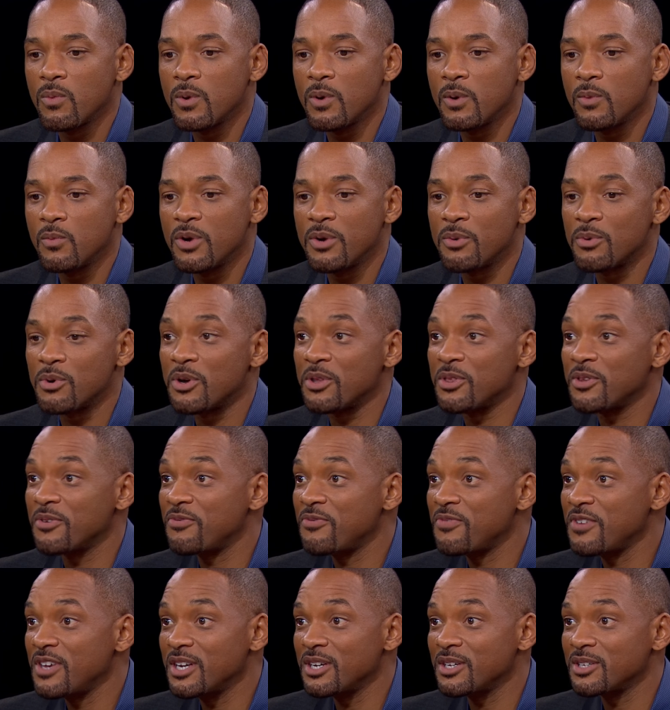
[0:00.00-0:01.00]
we were on the
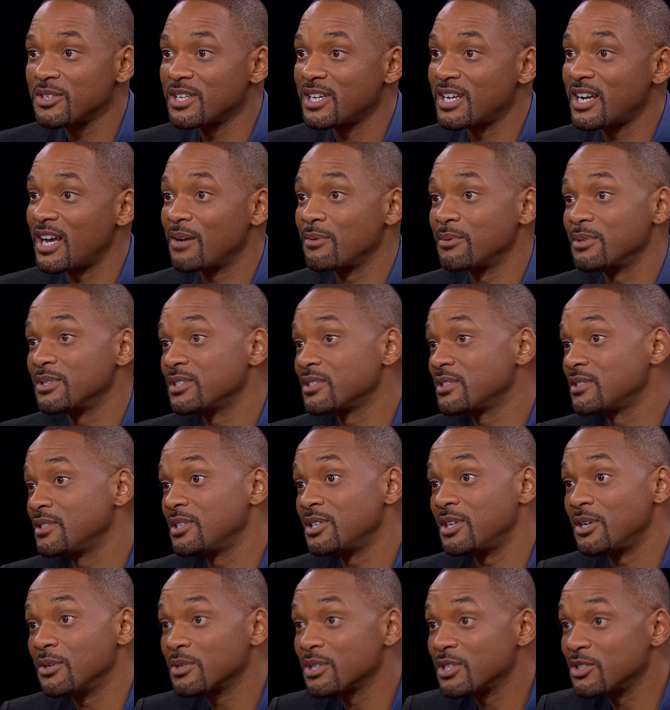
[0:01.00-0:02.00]
field, and I was
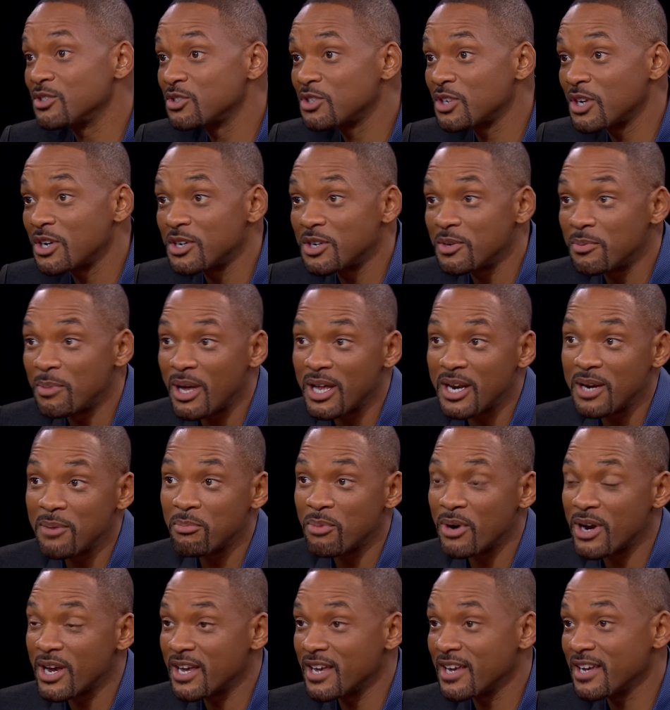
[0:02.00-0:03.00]
you know concerned about him
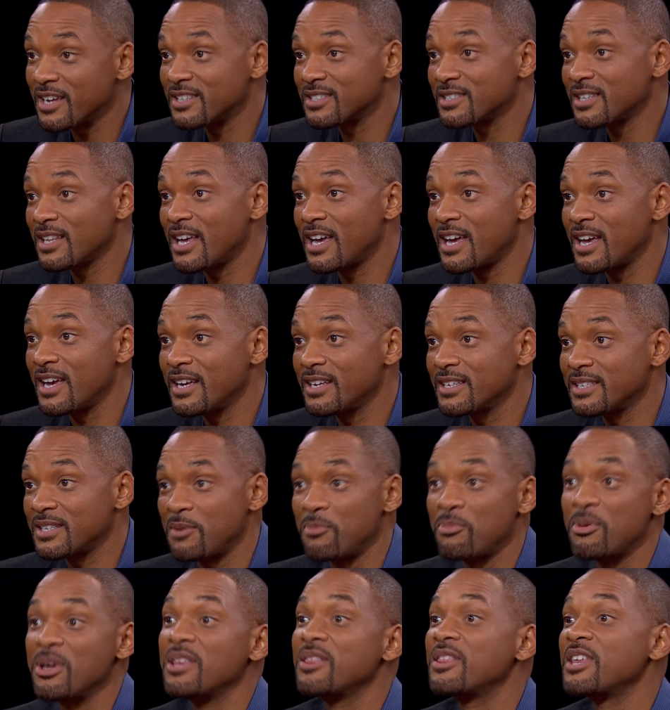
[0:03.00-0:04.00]
breaking his legs, and
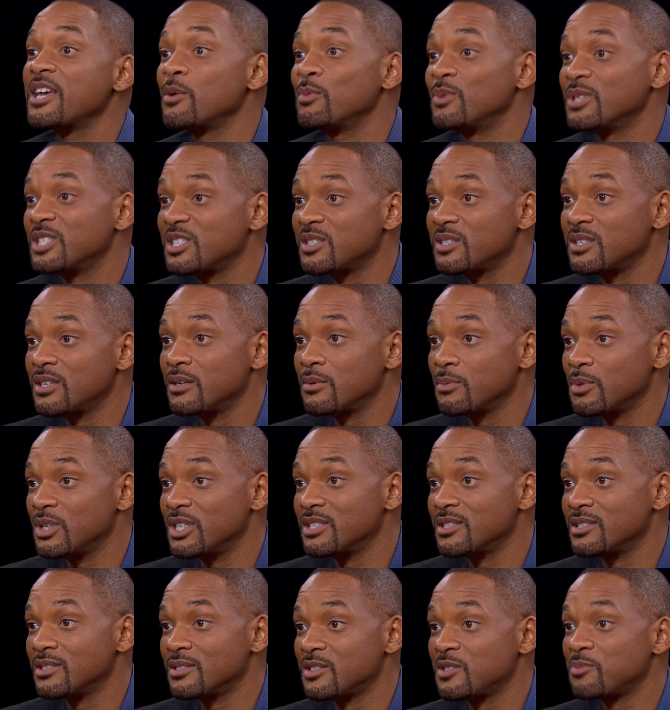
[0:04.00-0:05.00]
the big thing was
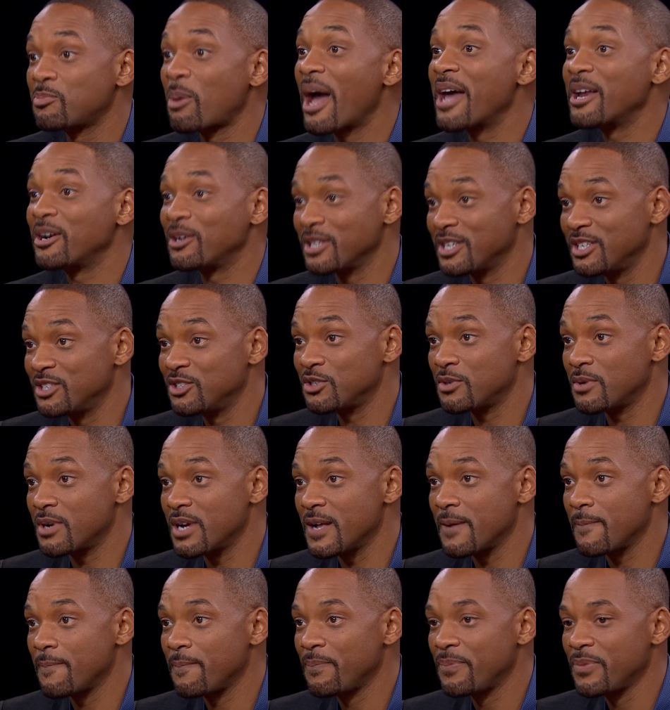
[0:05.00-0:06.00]
was spinal injury.
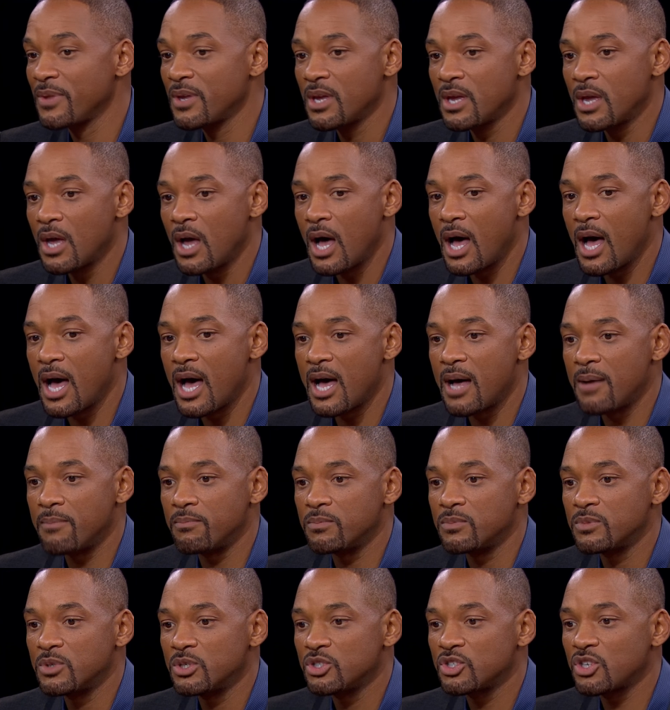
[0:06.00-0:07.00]
Right. Mm.
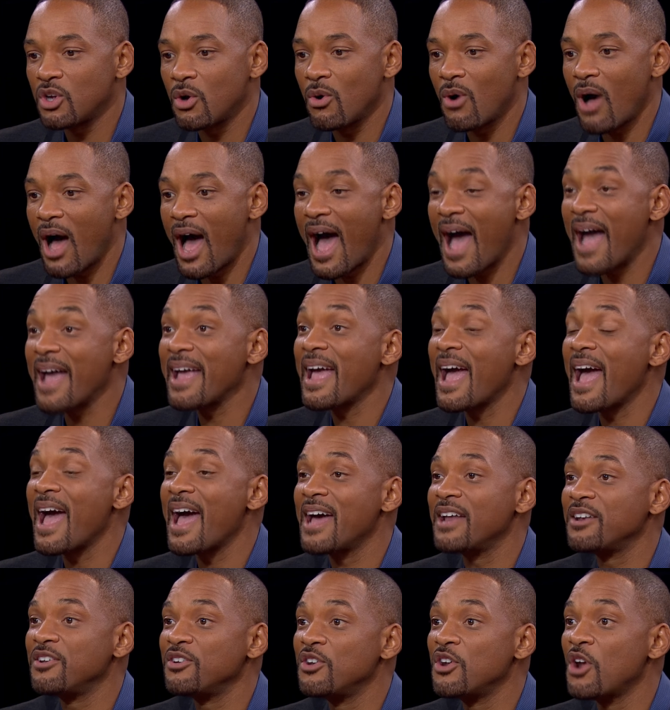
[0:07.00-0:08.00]
Um, so I
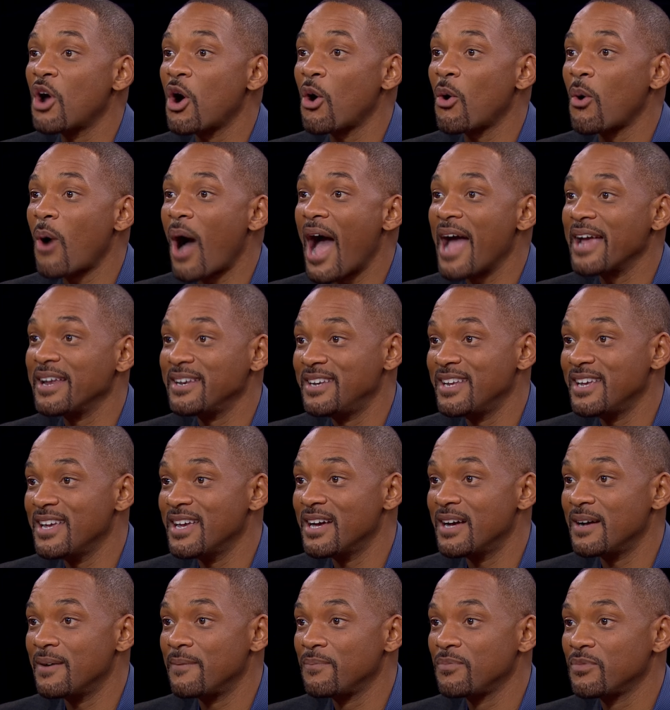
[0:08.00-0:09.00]
had no
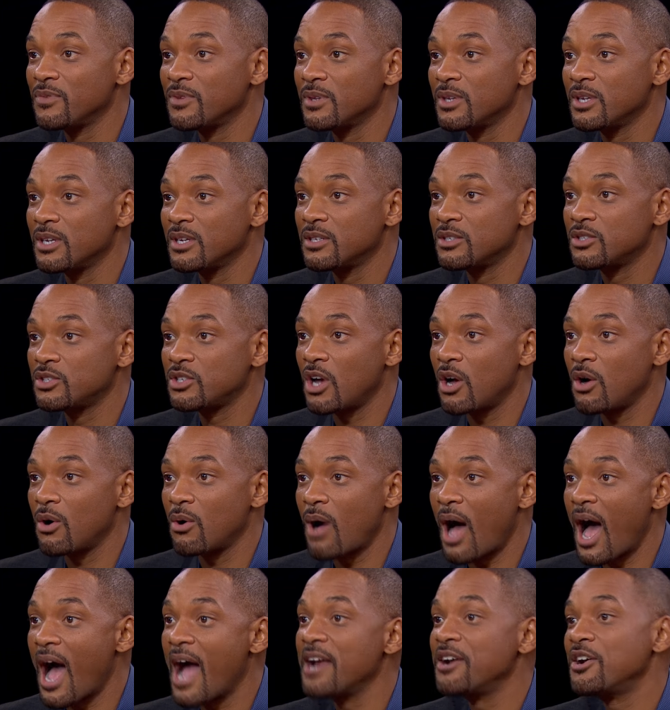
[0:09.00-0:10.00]
idea.
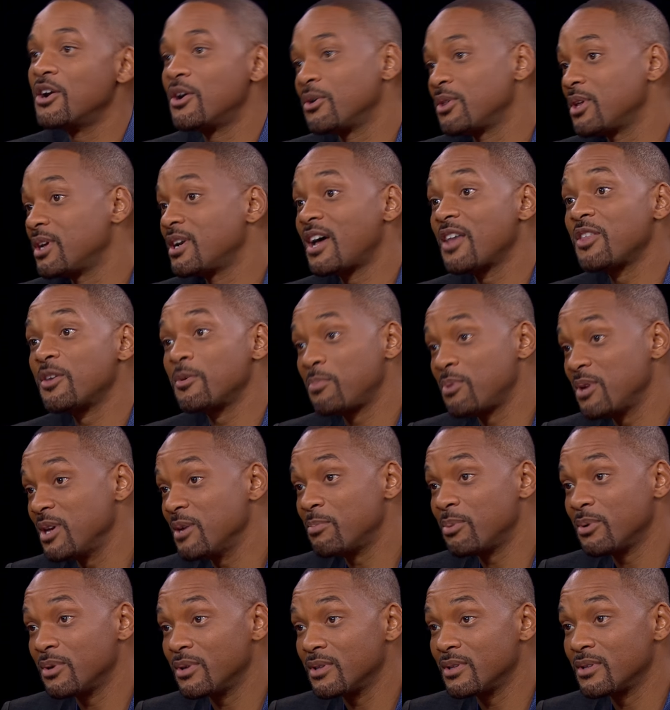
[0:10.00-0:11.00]
So I know that other
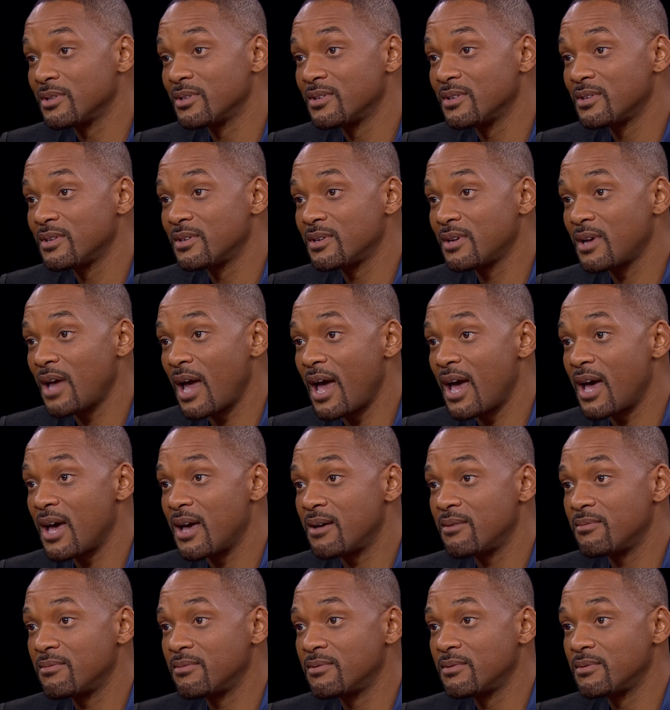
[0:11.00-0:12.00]
people
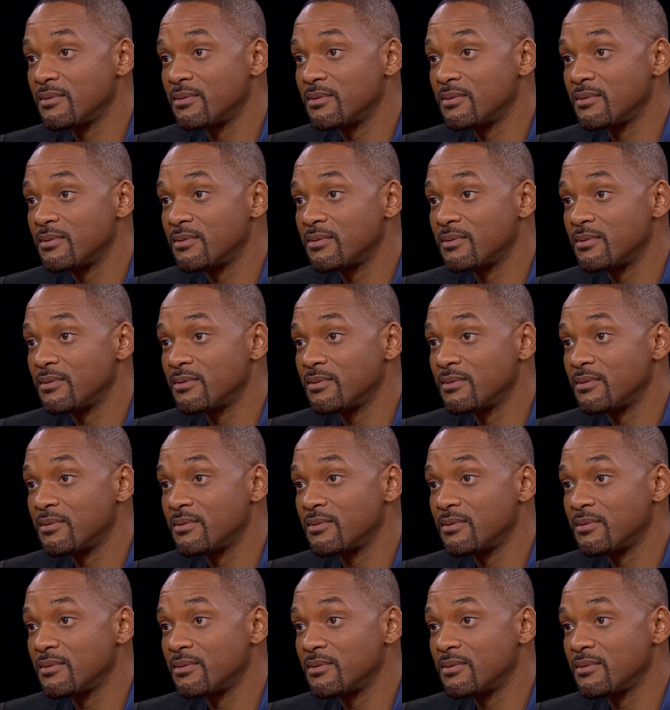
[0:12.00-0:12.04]
have